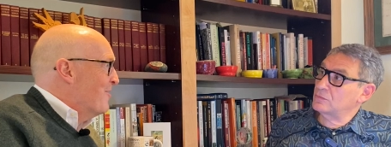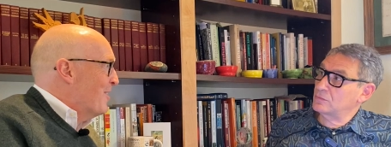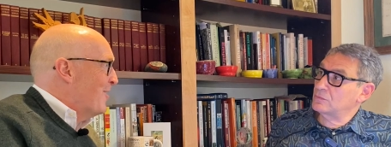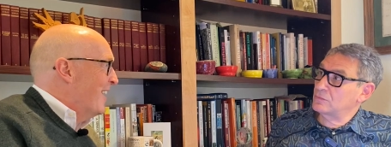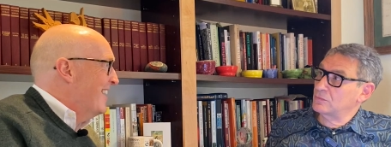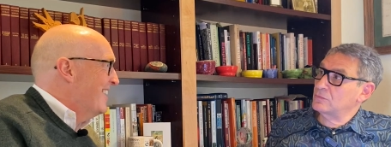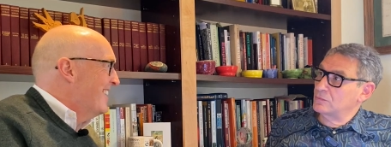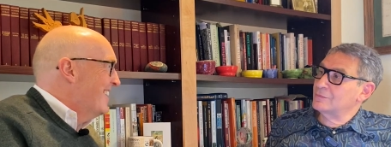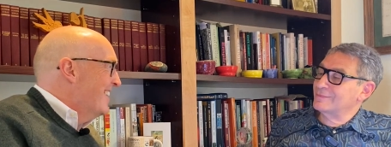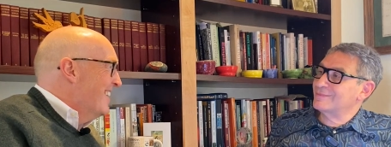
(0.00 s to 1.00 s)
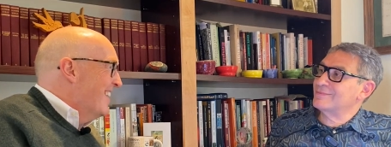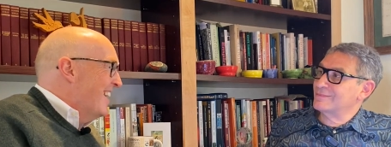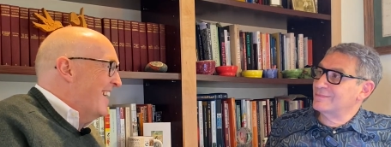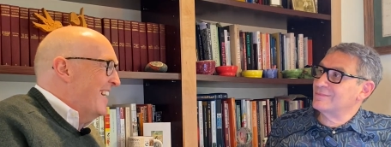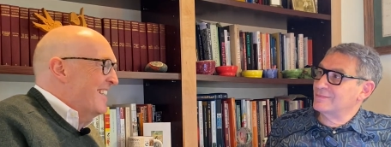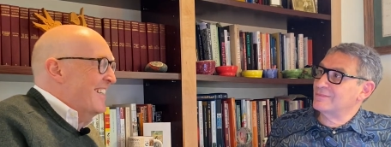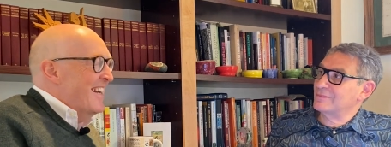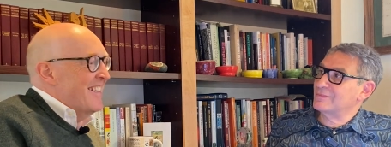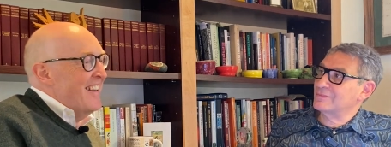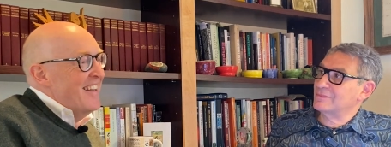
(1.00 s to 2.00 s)
Speaker 1: River, and
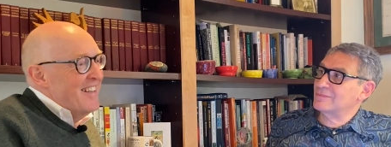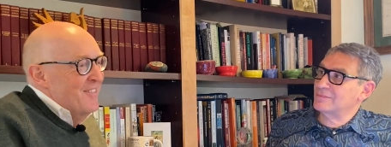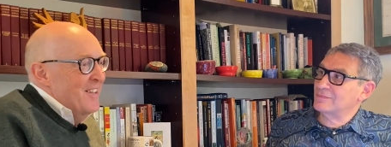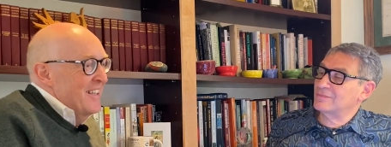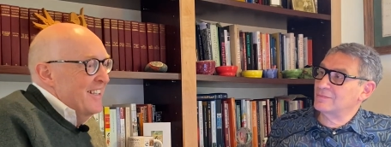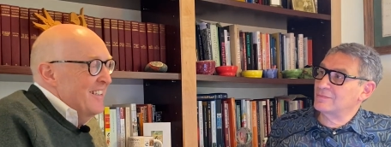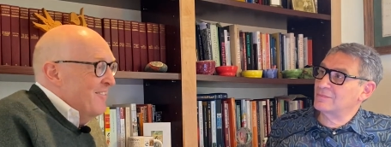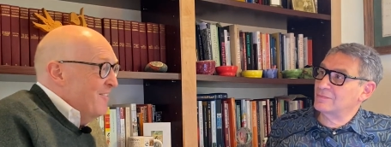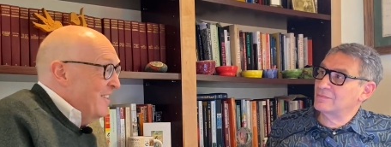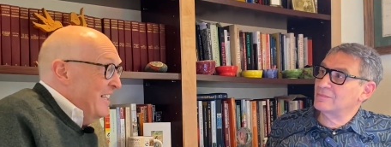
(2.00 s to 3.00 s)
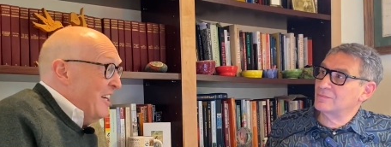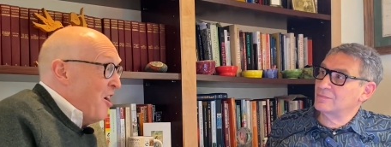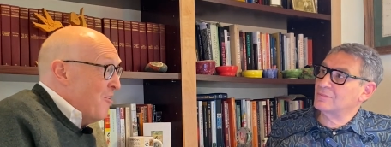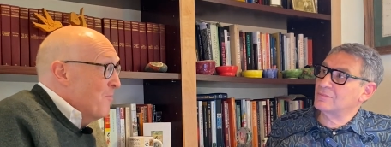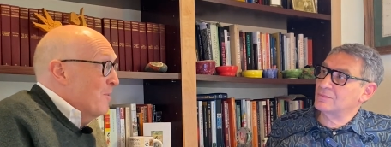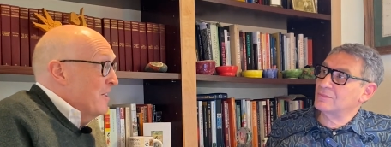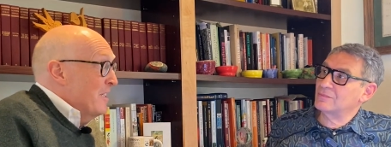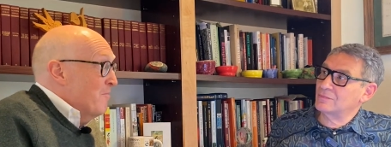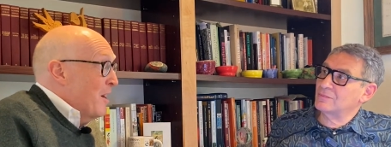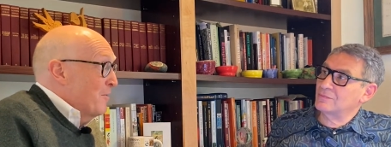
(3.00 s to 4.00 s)
yet they're living in really horribly
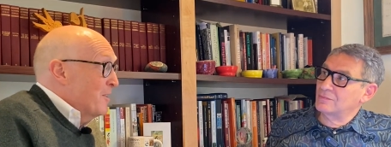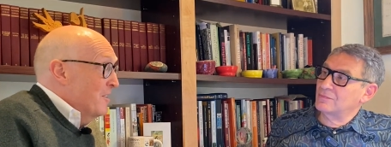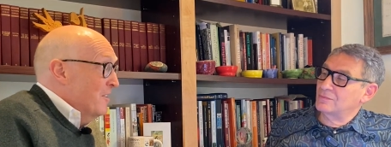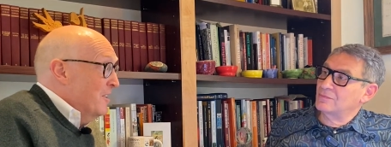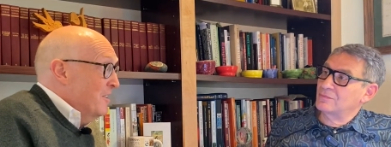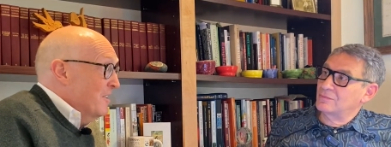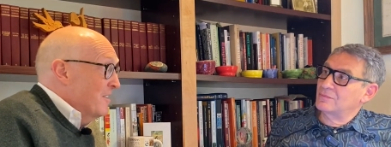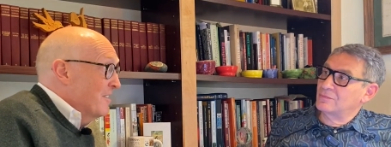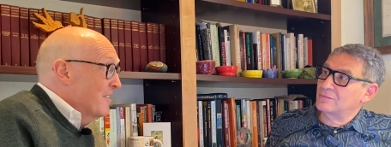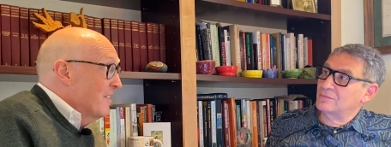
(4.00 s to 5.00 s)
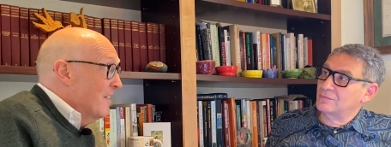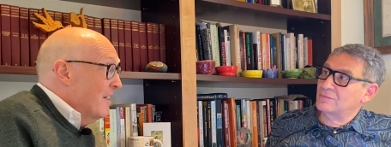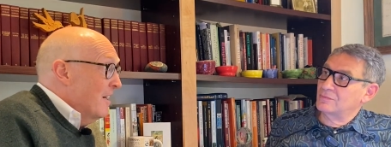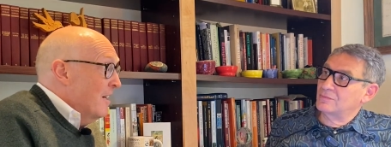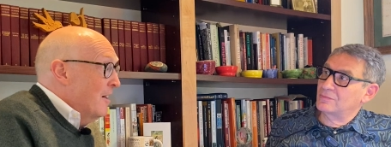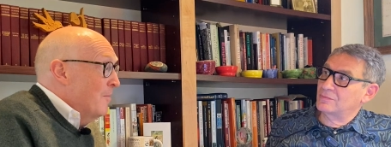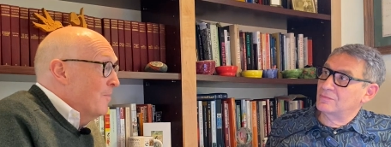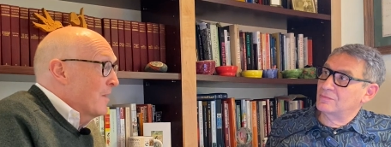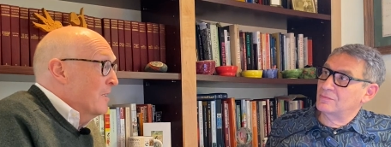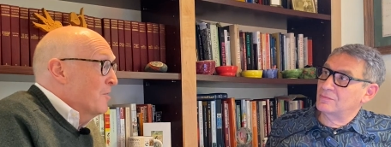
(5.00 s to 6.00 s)
rough conditions um,
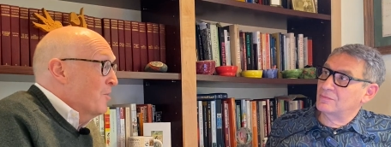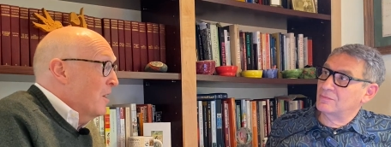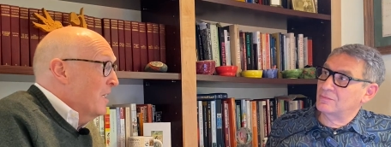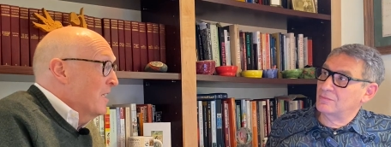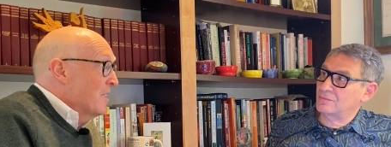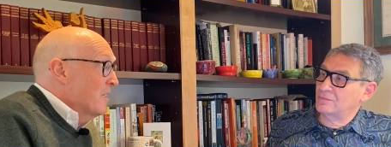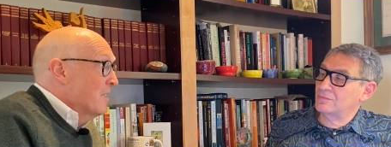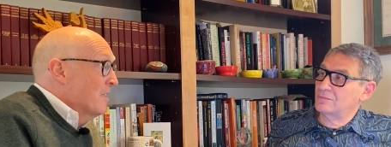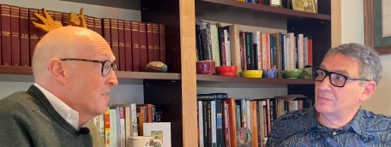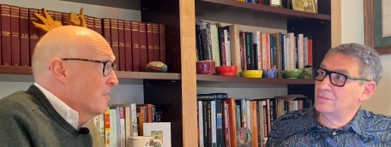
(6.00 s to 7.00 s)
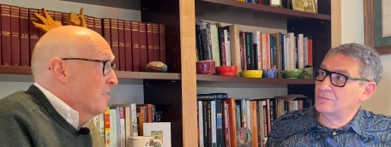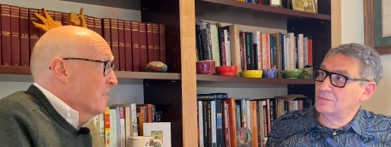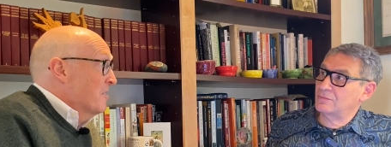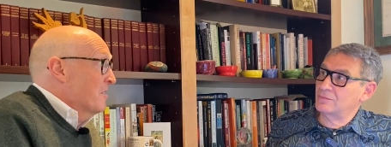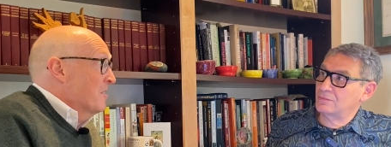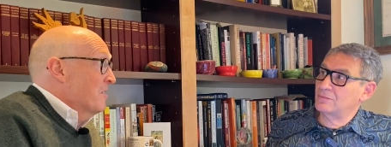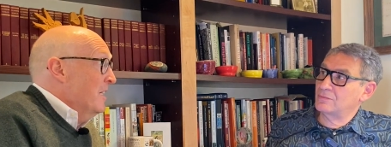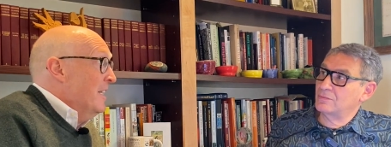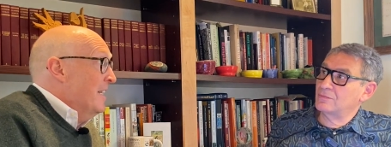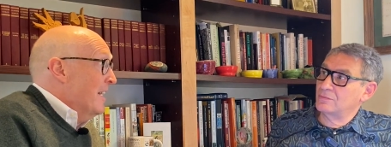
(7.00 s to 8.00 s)
and trying to just
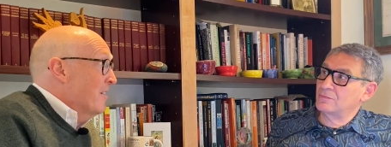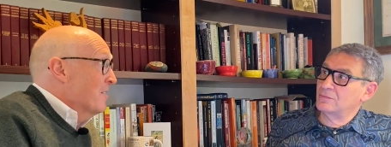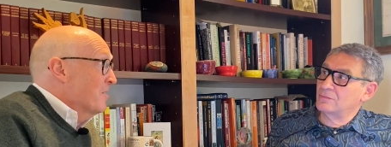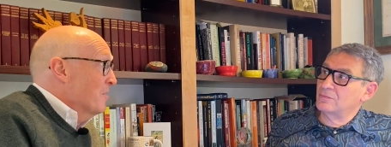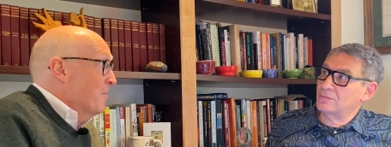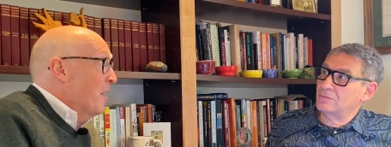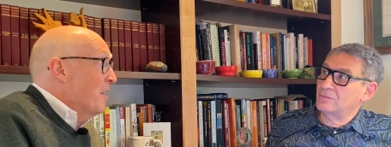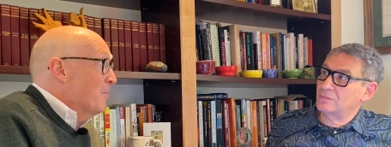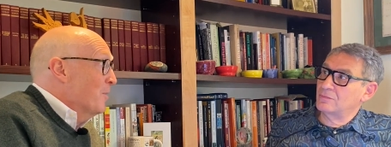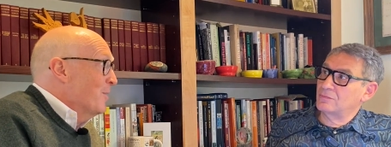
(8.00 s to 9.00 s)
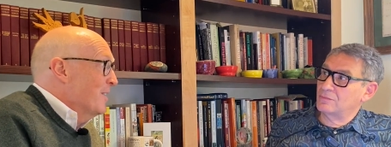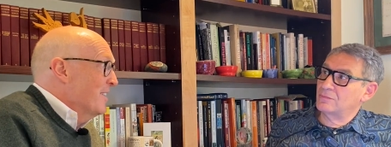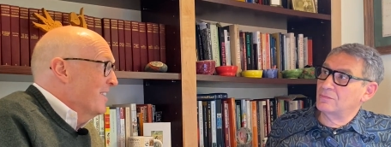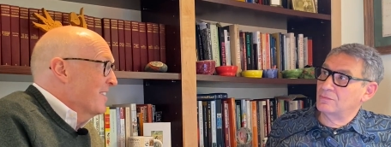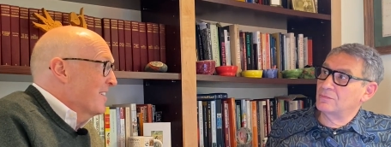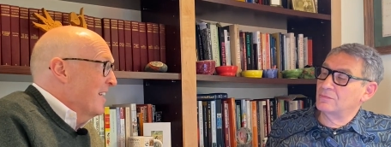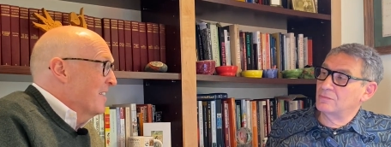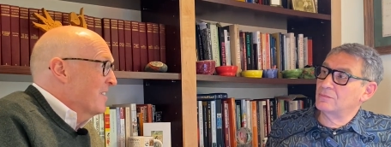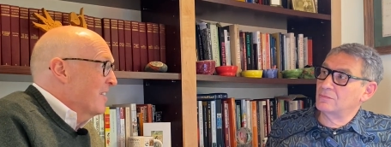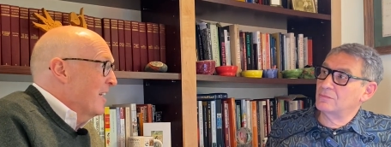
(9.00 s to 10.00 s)
eke out survival in this
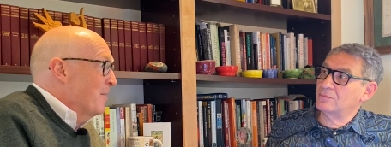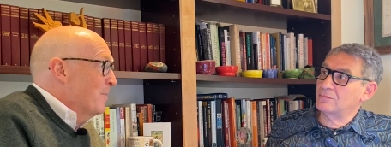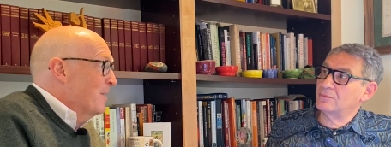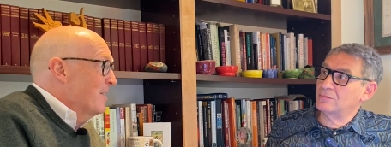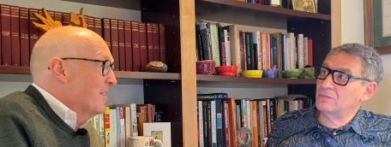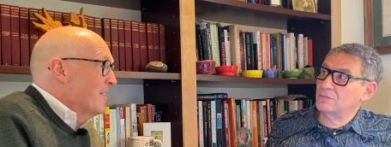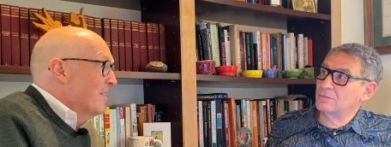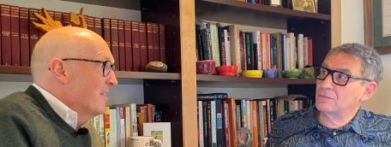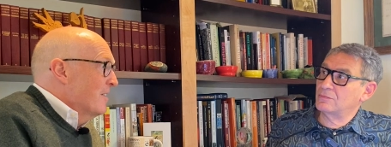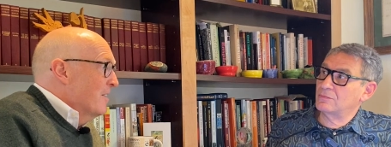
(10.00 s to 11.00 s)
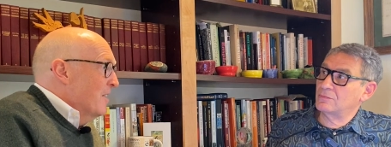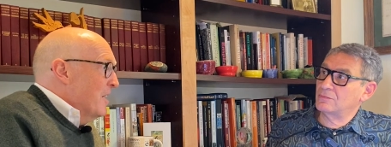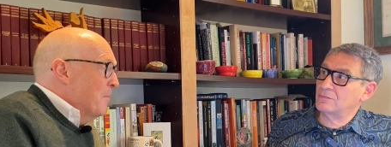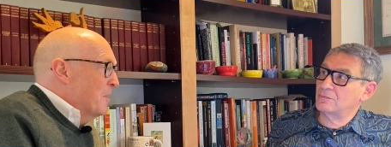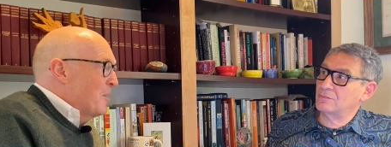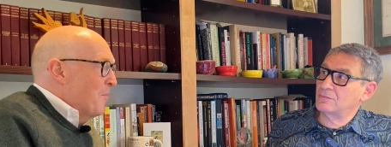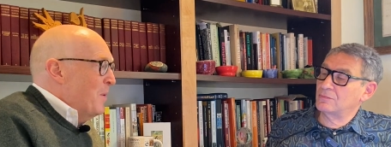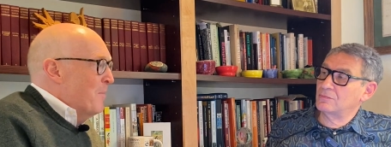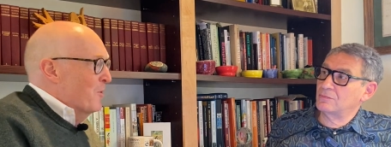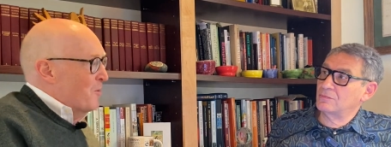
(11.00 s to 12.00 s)
landscape. And I mean, some
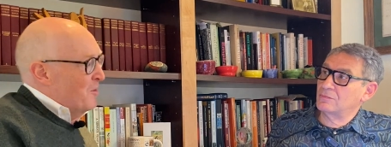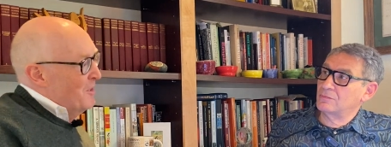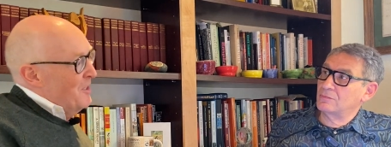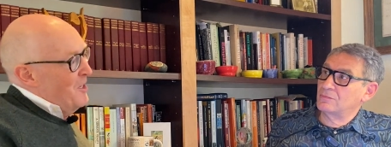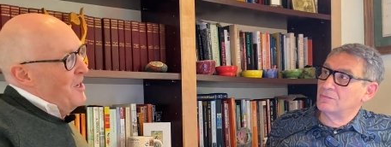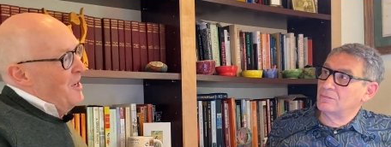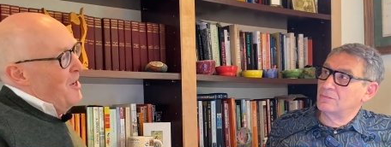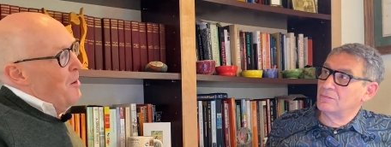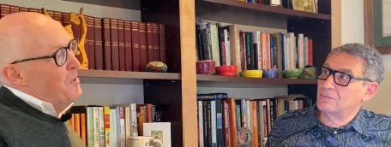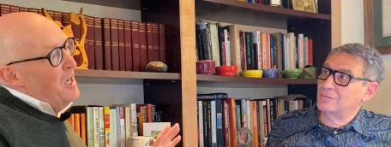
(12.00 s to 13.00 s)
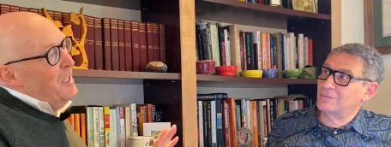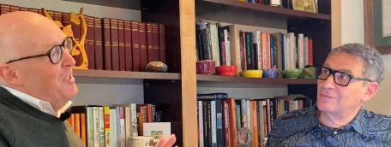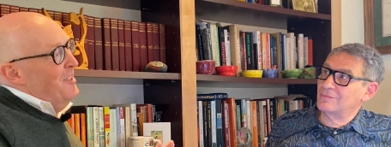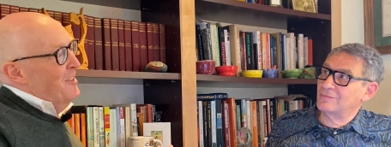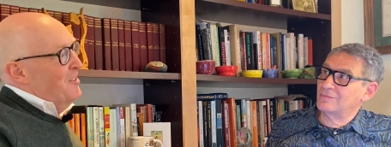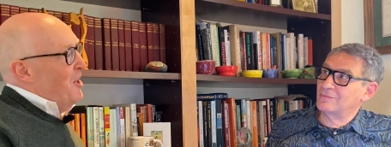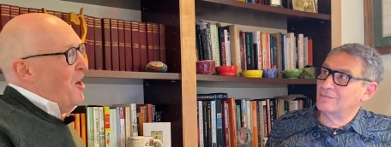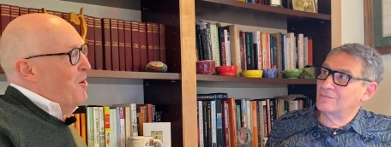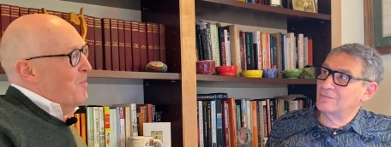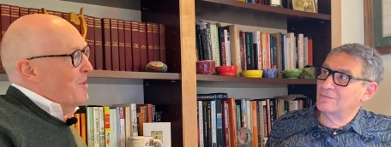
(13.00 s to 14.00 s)
people's objection to
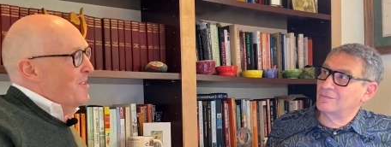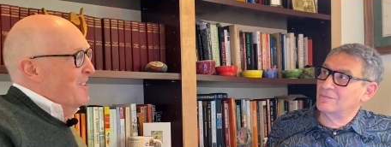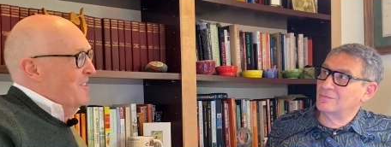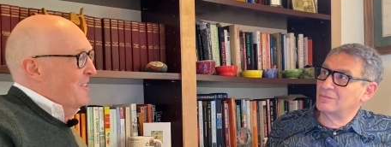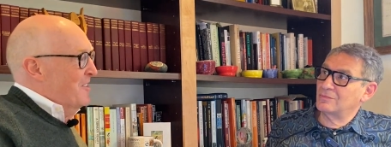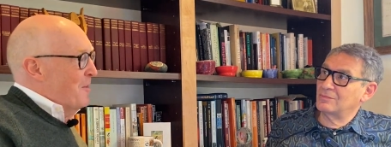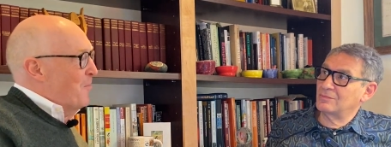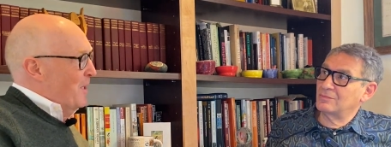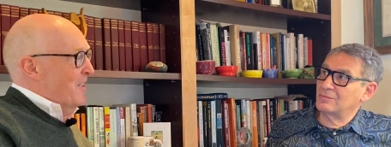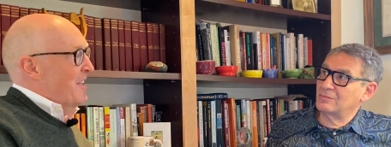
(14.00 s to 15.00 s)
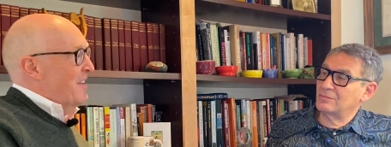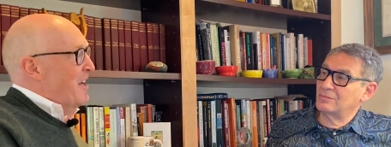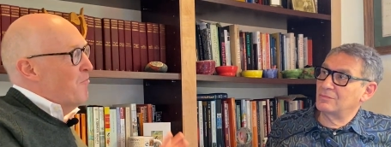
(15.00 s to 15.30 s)
homelessness is simply that they're